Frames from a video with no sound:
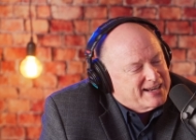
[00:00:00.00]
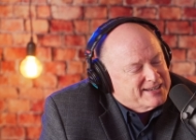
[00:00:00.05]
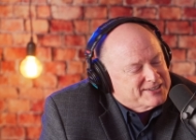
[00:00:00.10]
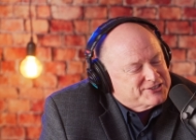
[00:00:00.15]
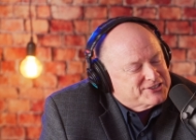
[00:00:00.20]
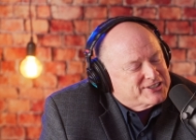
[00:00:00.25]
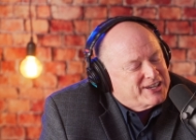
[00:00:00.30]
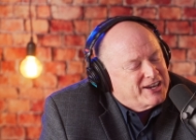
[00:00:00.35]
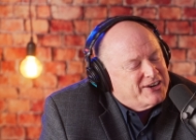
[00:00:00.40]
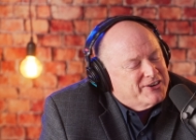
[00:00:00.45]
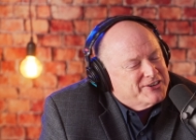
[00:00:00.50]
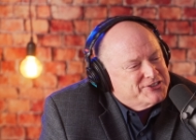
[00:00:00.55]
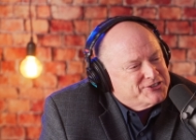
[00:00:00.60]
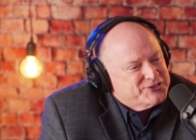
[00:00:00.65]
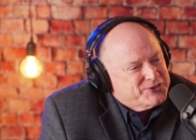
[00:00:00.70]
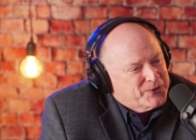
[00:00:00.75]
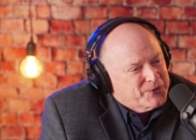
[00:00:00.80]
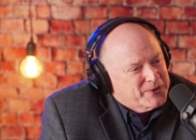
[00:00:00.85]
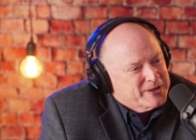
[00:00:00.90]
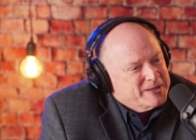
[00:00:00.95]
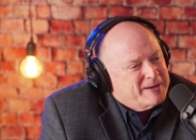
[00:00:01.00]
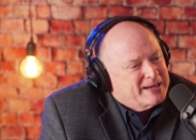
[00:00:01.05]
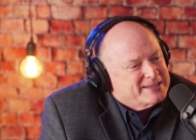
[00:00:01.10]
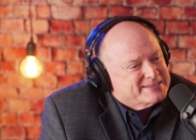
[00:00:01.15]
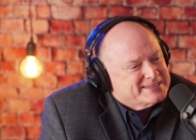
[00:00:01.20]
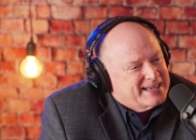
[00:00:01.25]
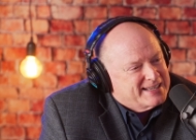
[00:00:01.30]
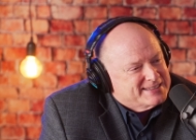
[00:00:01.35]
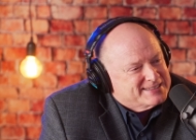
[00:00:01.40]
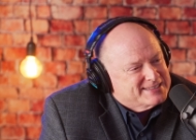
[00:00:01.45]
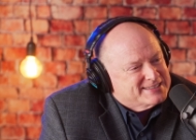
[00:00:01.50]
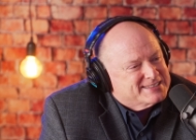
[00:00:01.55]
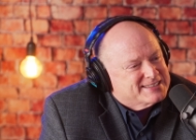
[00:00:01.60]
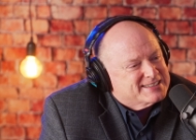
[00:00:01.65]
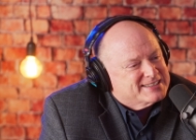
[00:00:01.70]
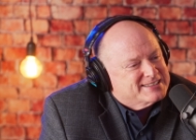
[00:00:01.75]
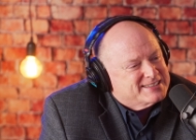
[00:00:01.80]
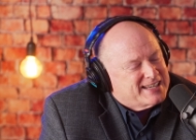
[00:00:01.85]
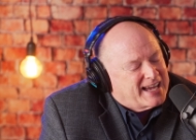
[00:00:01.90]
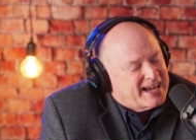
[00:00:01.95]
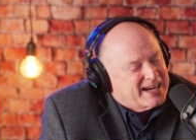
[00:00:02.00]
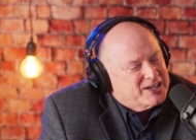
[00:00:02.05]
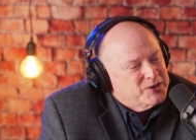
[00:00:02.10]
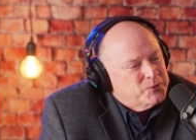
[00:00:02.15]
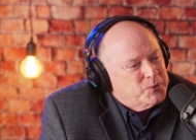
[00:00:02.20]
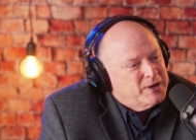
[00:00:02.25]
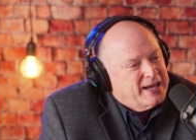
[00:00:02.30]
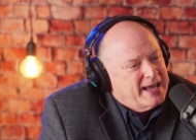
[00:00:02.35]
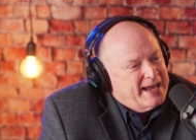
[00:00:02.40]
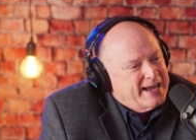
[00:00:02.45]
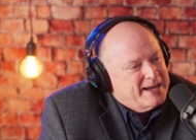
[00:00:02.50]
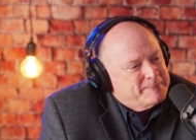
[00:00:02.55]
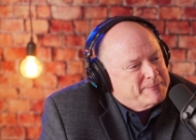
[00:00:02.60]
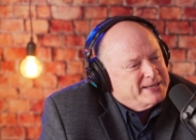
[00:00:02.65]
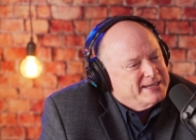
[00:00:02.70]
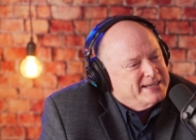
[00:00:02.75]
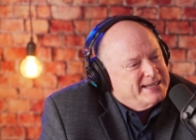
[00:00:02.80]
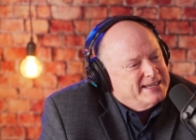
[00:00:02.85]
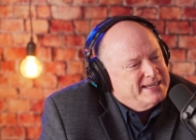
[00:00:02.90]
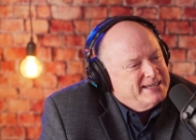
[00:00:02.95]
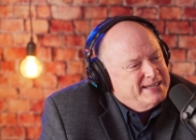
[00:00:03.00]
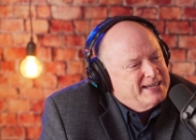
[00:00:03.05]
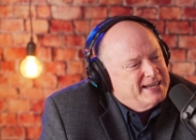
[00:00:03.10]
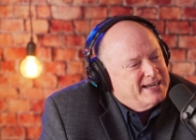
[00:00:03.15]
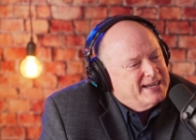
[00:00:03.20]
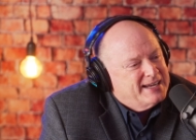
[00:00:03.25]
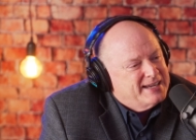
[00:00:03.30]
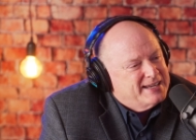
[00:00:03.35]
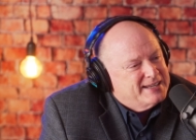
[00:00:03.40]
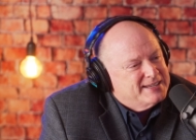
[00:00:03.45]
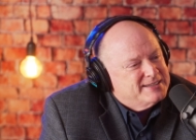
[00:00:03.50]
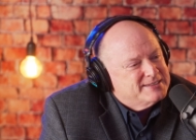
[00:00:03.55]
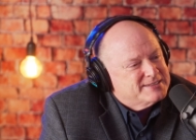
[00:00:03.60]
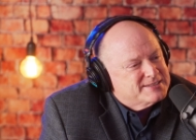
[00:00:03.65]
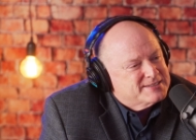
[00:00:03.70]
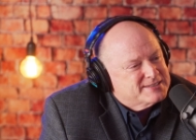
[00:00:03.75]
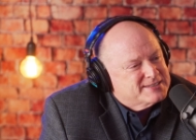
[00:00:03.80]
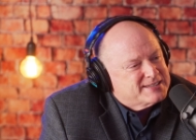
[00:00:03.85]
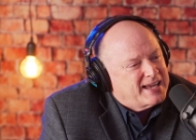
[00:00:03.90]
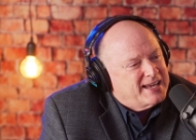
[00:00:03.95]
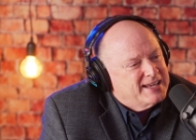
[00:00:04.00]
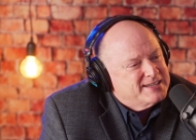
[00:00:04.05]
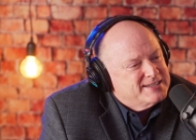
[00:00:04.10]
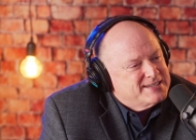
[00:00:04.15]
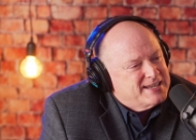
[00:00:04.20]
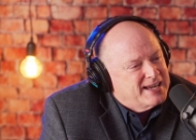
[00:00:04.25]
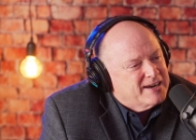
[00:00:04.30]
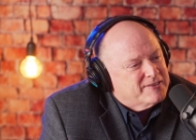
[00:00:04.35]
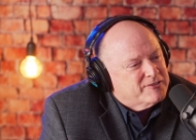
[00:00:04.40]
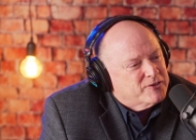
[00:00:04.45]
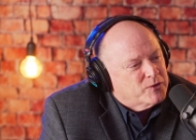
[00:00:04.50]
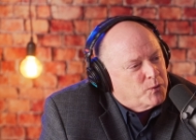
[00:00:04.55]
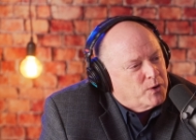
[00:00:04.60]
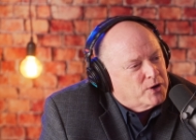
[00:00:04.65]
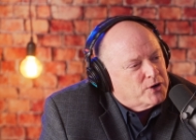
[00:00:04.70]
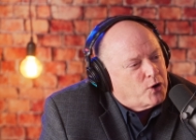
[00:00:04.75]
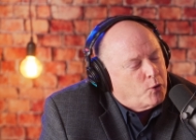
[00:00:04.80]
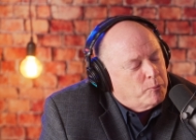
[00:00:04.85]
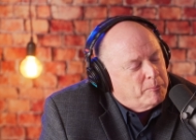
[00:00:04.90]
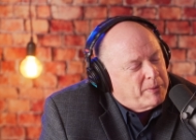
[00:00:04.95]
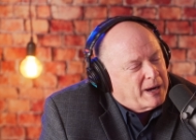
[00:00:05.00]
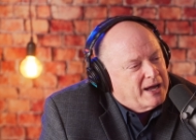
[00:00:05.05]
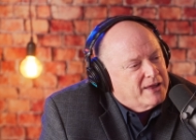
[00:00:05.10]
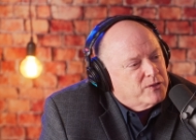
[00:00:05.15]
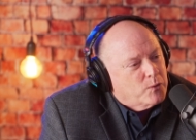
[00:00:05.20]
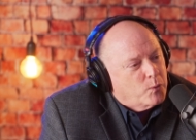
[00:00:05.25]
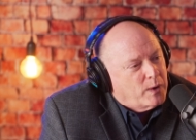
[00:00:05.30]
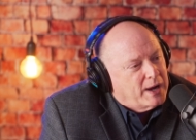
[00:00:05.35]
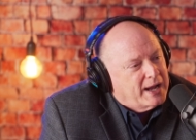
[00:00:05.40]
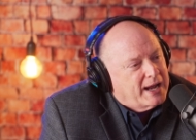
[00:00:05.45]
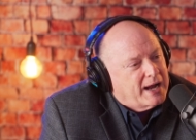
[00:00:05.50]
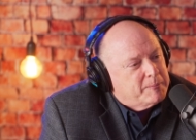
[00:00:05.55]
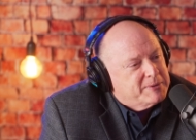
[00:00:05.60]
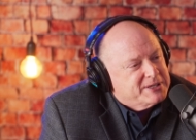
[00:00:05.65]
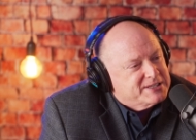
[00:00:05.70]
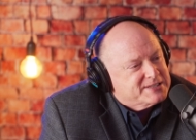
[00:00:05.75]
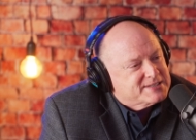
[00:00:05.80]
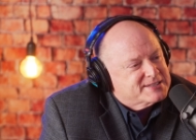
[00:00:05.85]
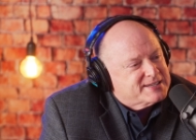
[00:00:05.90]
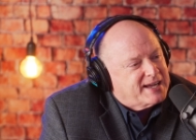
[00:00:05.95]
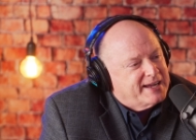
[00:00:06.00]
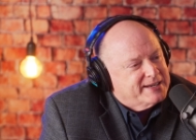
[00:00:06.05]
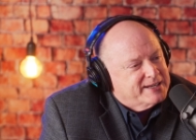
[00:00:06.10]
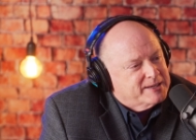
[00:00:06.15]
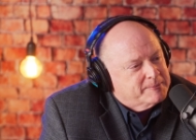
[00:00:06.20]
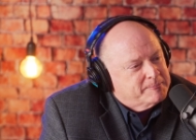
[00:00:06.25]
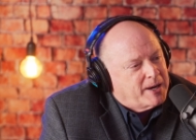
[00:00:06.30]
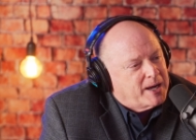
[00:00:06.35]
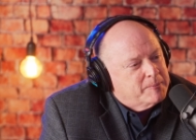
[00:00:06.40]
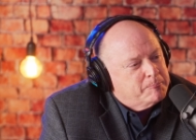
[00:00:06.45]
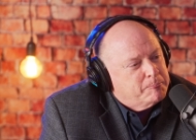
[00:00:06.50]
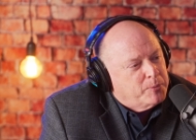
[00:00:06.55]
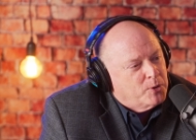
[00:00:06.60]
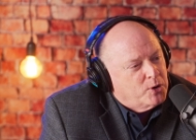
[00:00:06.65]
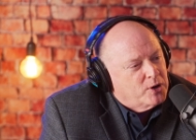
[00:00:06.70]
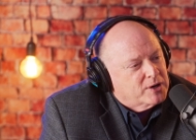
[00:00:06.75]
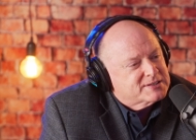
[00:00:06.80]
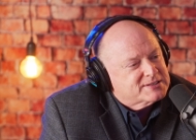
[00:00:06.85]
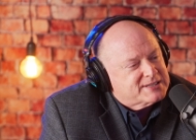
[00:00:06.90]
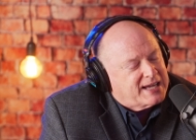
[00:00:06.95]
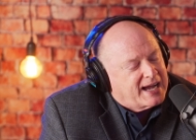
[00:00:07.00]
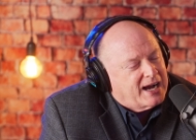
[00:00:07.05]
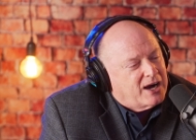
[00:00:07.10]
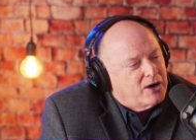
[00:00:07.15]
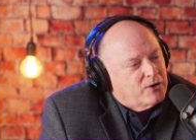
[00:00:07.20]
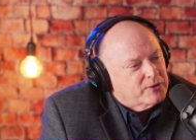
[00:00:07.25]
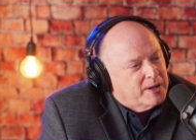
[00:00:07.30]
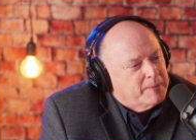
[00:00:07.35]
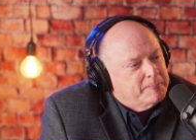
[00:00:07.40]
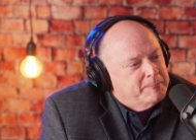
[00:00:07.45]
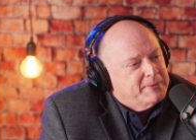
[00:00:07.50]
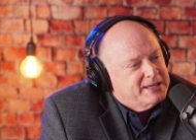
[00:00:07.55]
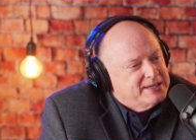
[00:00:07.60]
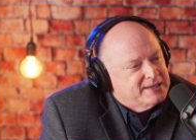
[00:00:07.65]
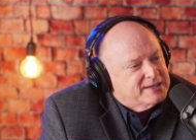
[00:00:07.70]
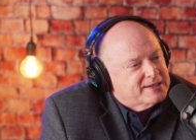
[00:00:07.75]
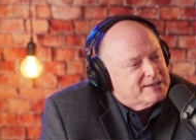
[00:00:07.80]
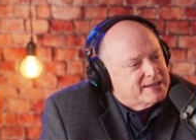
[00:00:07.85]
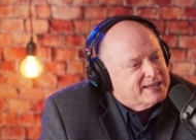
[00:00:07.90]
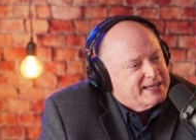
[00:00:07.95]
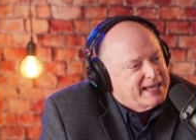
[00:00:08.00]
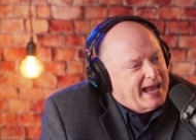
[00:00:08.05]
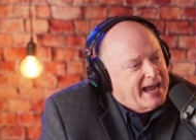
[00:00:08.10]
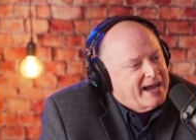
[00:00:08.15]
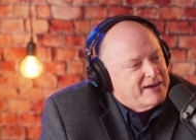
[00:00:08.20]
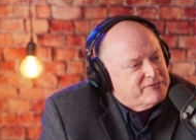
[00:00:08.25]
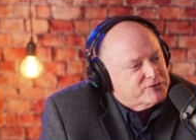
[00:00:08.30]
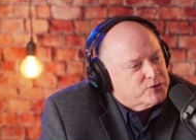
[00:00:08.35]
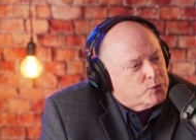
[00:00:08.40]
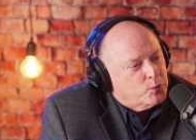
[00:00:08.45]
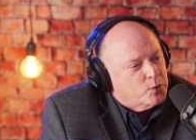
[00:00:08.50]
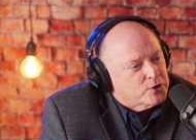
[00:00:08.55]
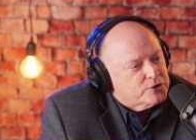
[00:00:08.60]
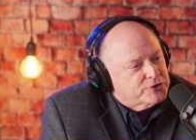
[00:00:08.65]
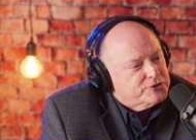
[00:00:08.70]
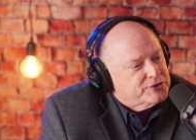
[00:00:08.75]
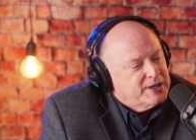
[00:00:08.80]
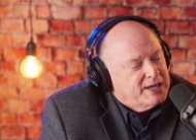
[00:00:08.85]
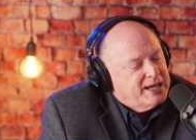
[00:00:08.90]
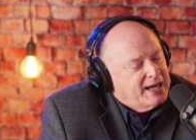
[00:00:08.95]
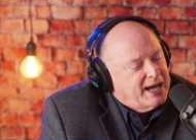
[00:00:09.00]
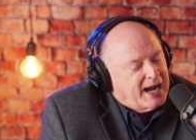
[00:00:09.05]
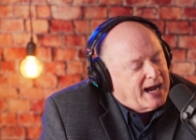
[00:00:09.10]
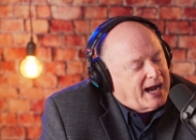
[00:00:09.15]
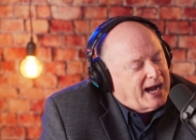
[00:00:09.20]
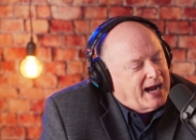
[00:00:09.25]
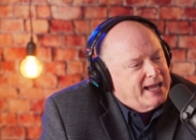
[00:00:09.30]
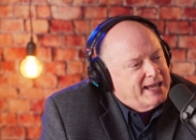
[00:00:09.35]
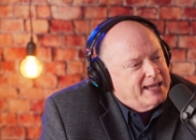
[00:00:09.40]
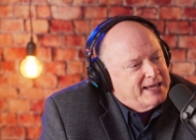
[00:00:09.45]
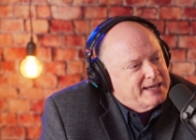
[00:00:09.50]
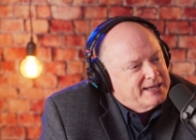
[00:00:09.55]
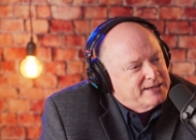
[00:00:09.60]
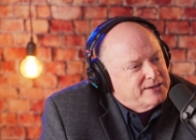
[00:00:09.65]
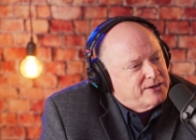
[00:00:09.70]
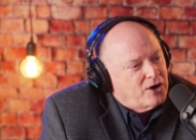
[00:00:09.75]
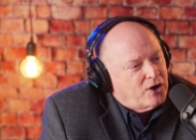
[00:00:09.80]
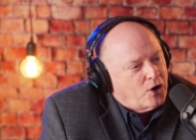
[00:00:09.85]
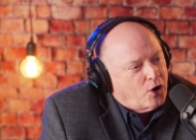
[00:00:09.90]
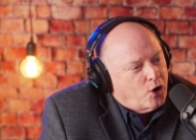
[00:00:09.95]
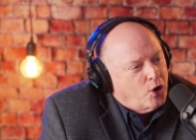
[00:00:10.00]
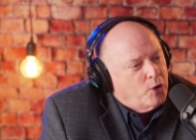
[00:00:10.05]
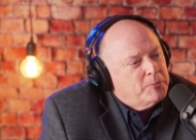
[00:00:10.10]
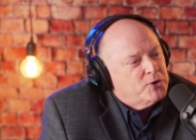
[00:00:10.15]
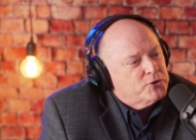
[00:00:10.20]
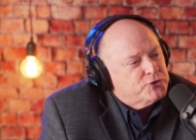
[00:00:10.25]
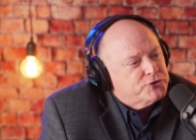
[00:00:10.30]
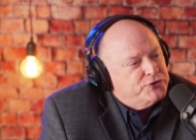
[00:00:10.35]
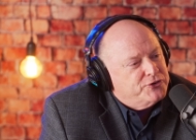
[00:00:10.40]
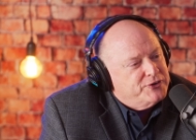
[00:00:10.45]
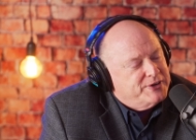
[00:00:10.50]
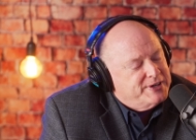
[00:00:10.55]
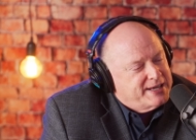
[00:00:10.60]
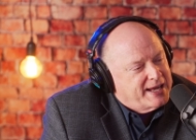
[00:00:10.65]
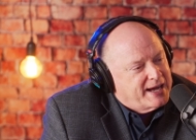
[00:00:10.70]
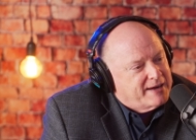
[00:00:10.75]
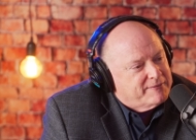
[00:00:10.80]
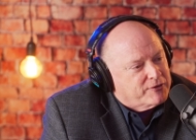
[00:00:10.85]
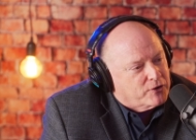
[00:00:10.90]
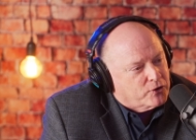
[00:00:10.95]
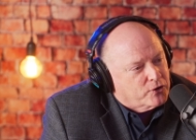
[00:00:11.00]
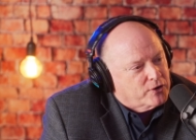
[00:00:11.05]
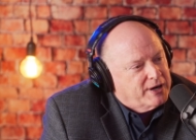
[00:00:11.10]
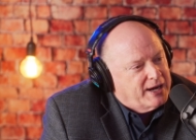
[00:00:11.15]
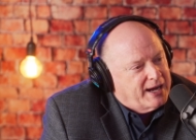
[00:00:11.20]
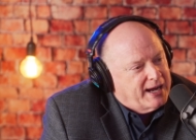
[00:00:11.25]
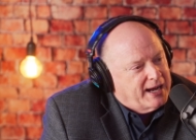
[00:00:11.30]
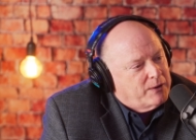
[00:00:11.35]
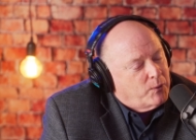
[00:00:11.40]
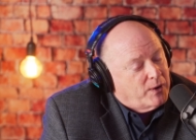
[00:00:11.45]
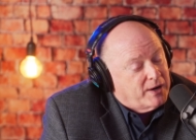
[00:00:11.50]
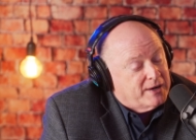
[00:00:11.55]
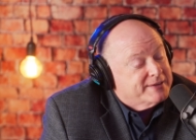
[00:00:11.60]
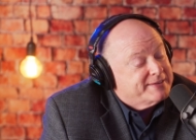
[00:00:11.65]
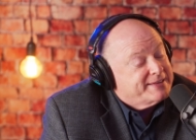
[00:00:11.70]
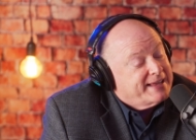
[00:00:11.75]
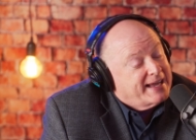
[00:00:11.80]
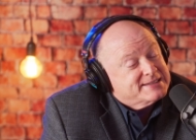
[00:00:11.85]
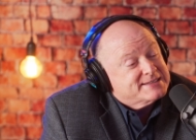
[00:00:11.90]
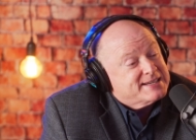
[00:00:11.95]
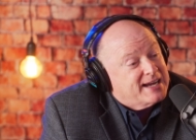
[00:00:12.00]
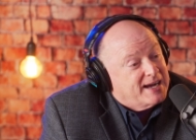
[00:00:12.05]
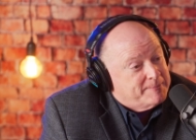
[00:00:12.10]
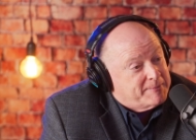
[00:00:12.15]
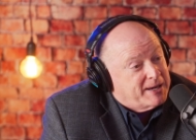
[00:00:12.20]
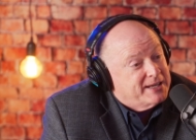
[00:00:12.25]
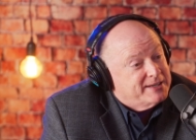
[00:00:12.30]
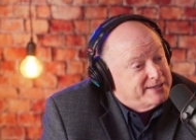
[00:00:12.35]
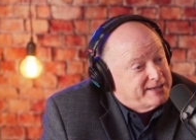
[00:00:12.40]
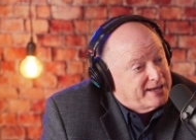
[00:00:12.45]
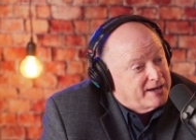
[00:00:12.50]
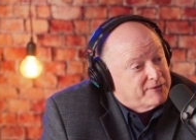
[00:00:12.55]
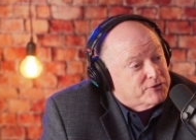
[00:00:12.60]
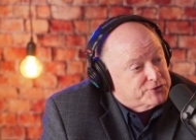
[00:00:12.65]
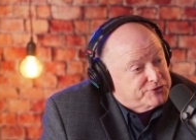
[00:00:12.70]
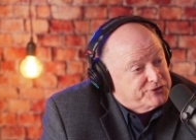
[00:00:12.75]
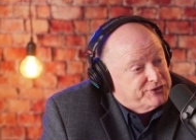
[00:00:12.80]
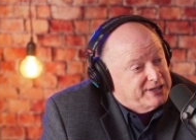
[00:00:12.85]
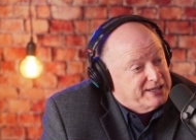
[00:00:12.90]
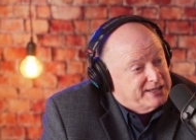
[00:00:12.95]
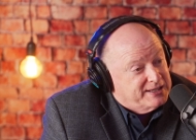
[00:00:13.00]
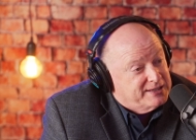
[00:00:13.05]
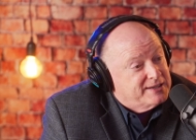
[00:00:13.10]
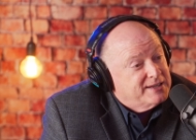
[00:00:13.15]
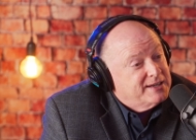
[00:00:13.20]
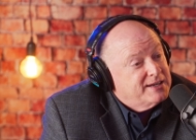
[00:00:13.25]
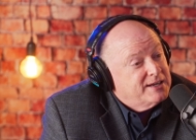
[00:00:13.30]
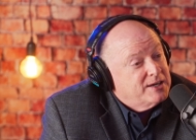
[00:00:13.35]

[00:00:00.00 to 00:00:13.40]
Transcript: got a scary story about that. That's exactly what happened. He had said to everyone, "Oh, by the way, I'll be signing my books out immediately afterwards." Mm. I had almost never, well, at that time, I'd never seen